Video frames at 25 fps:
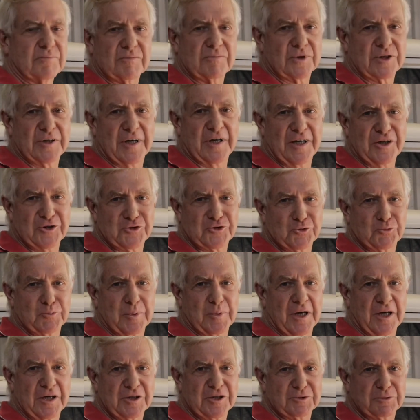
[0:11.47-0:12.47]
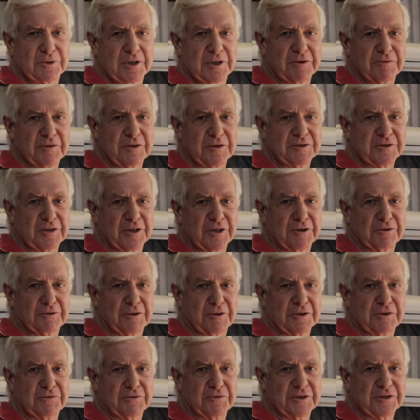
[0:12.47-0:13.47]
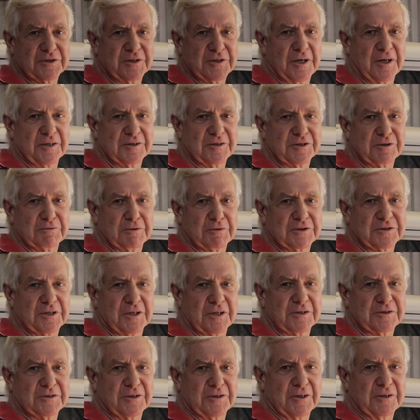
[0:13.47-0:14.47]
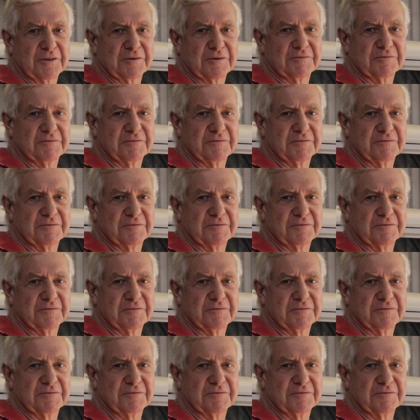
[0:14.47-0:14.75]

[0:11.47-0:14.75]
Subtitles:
clangs or bangs or whatever, so I'll give it a start and see what it sounds like.